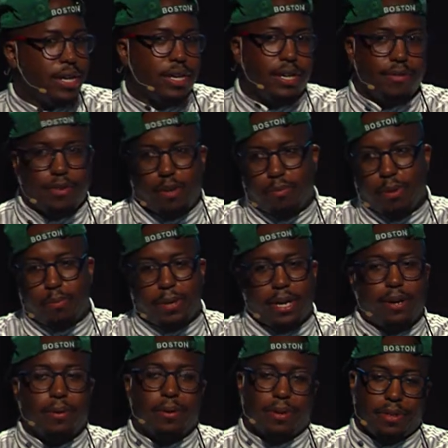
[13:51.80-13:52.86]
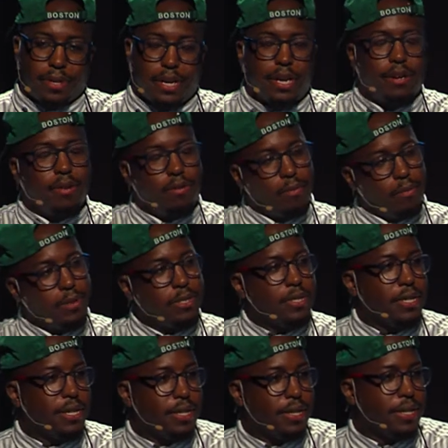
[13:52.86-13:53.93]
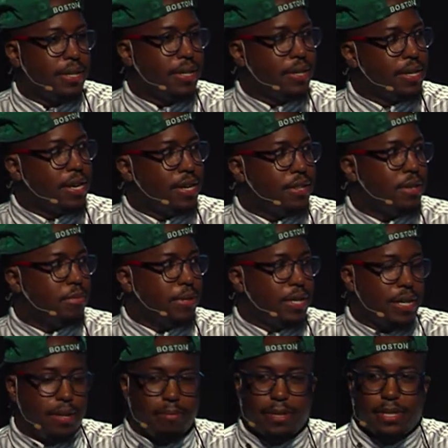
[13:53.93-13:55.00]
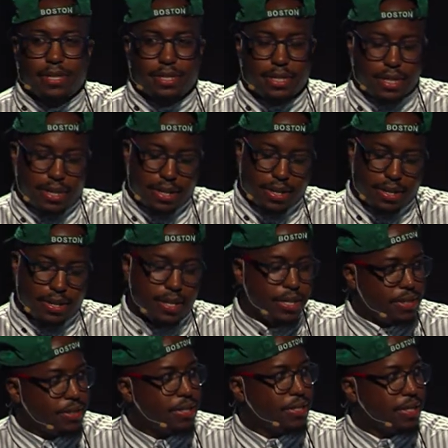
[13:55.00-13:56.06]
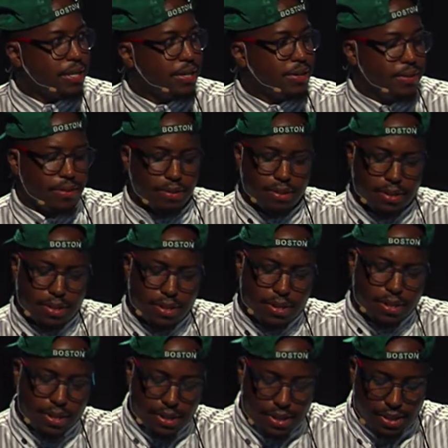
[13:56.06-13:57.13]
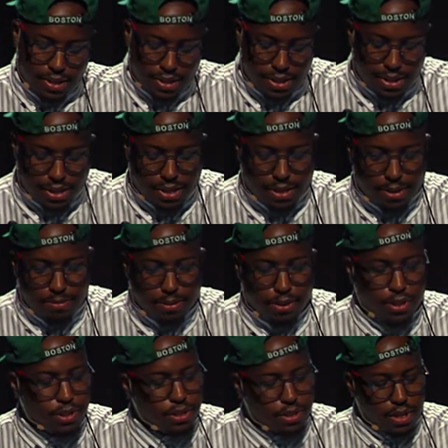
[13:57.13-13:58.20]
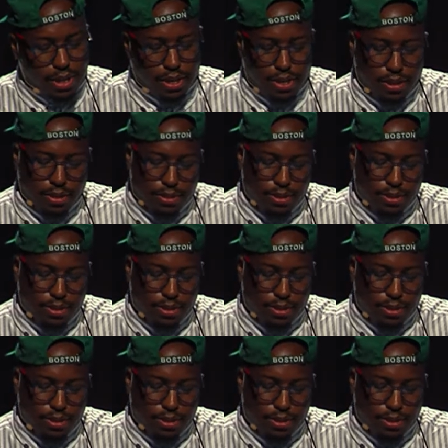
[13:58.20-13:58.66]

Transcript: and give him the power. Then I was then, I then became his, uh, his designer. Um, so here's, I get a little